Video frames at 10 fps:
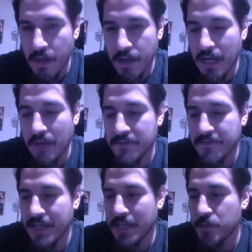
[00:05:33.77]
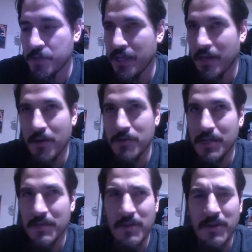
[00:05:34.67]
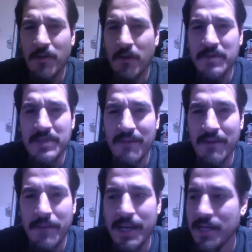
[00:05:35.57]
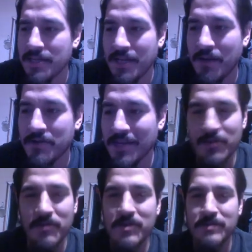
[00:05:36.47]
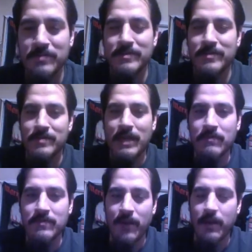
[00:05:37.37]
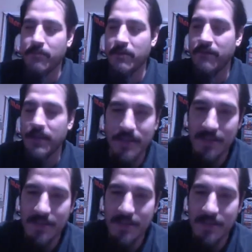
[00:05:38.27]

House of Snakes was like close. It was a little over 7 minutes, and I was like, dude, this album's fucking perfect.